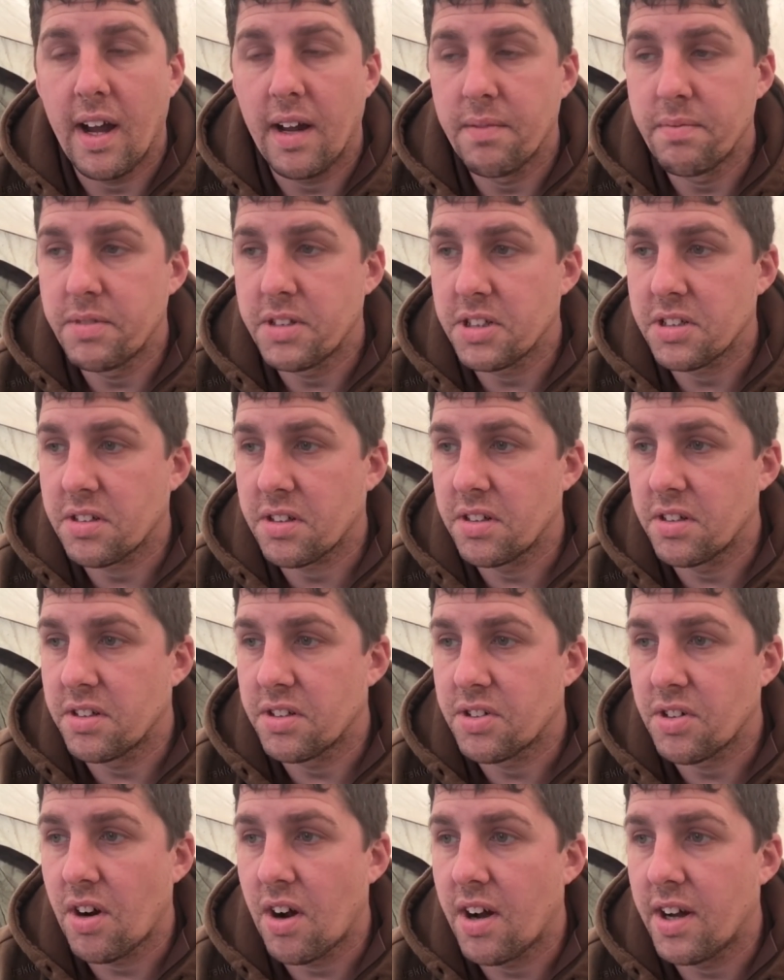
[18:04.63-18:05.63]
I'm just going to
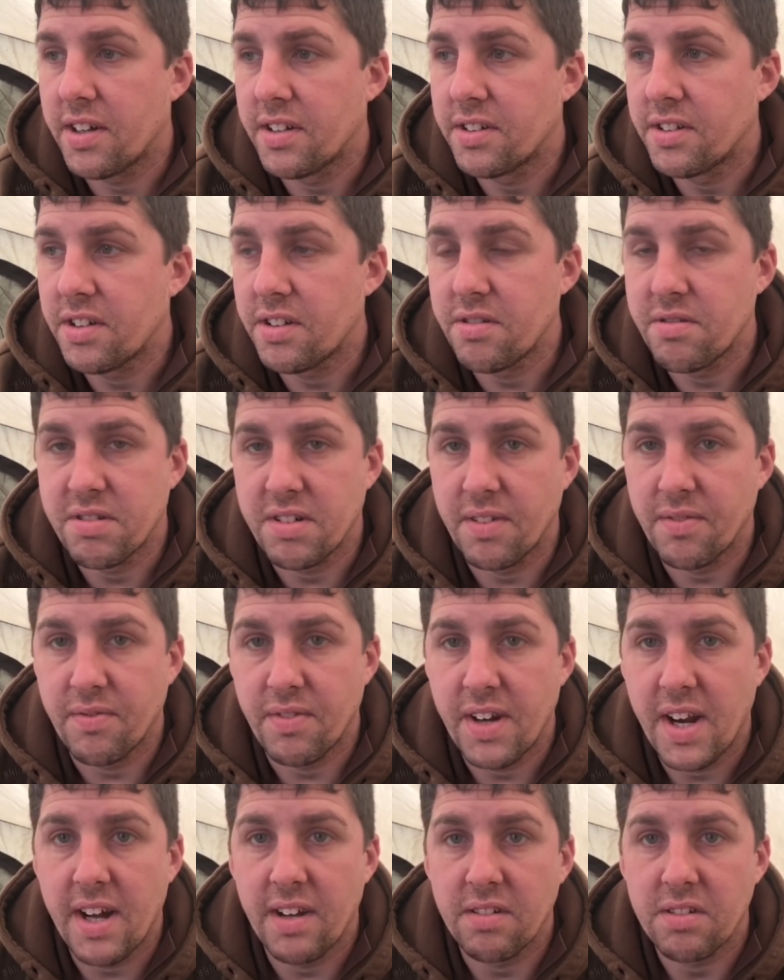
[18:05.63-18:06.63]
try and do
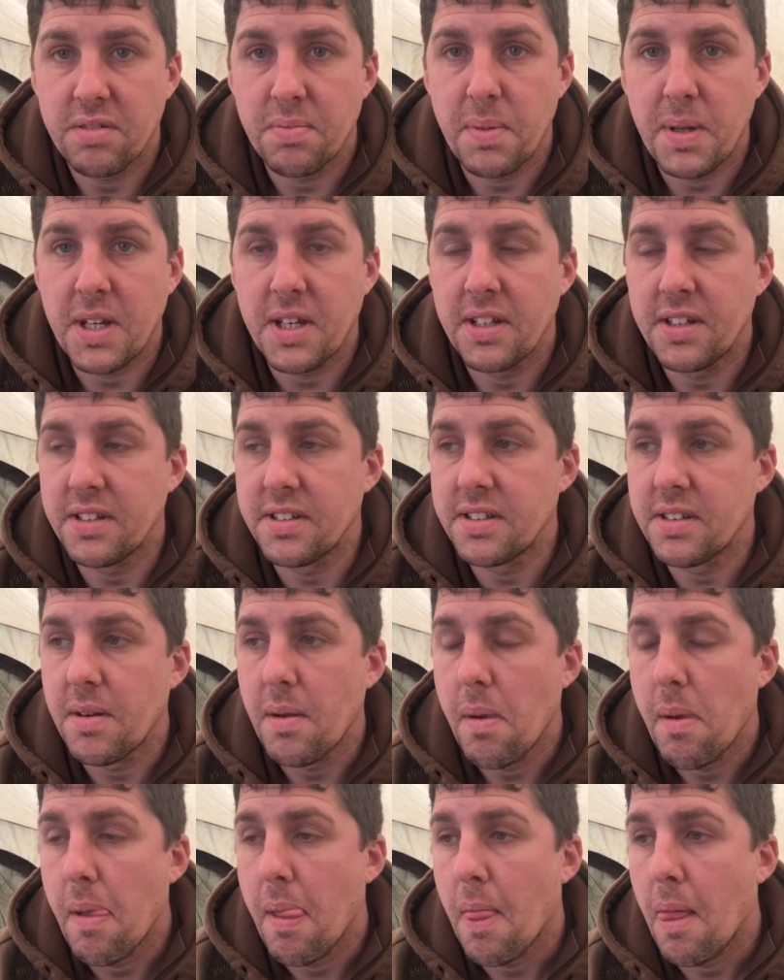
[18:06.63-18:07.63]
something else because
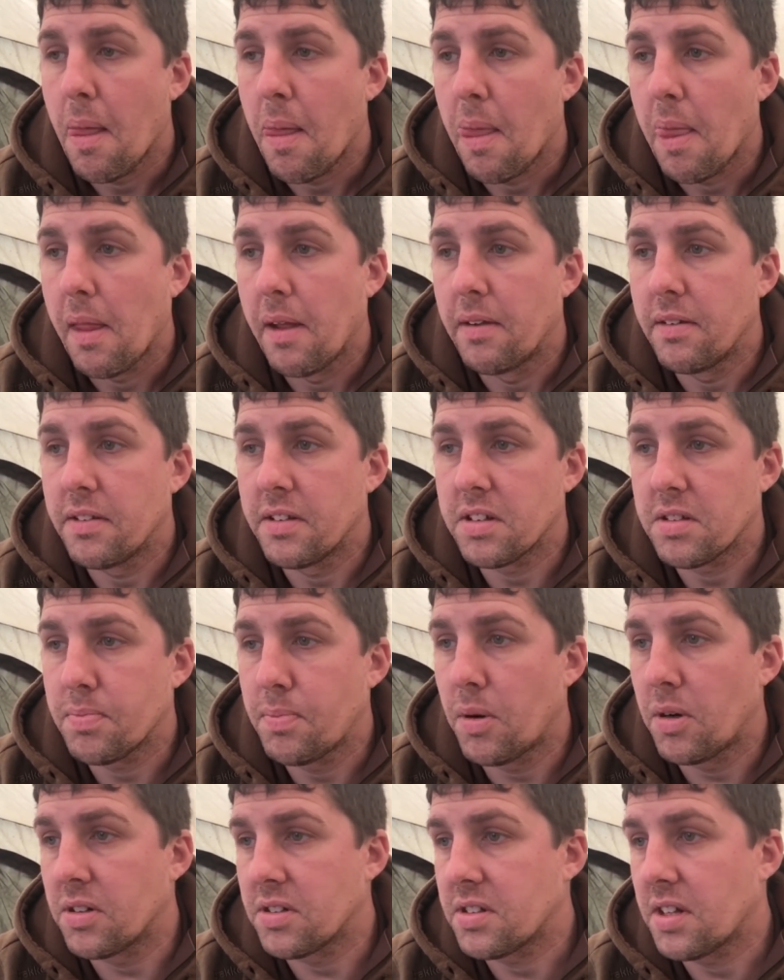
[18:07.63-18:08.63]
the
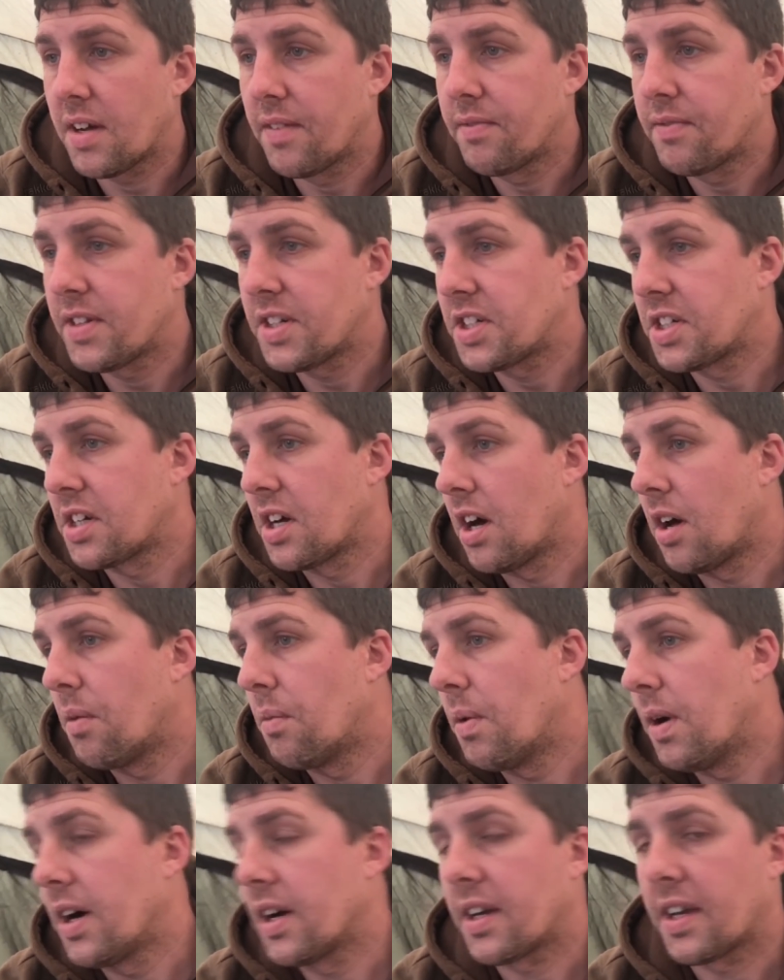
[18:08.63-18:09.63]
spots I'm fishing aren't
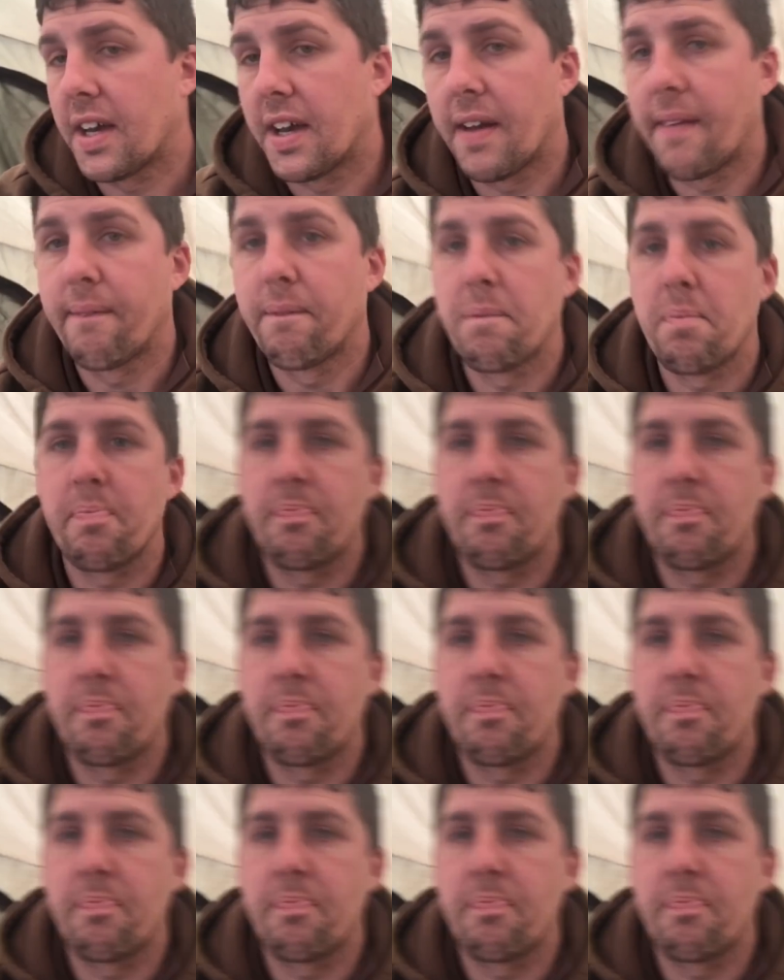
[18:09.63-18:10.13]
working,